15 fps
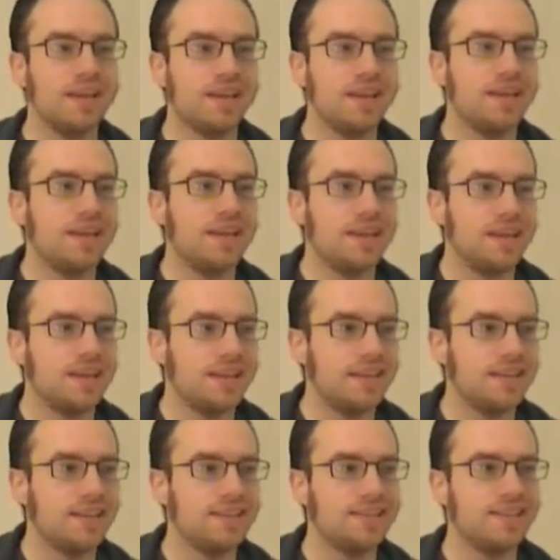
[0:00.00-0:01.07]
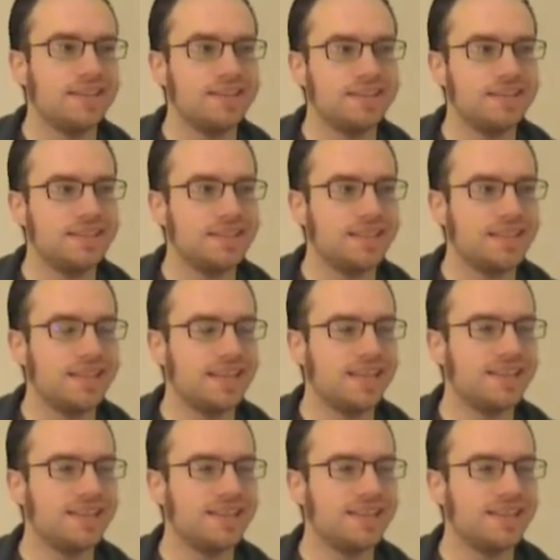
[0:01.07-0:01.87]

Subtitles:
Nothing is said.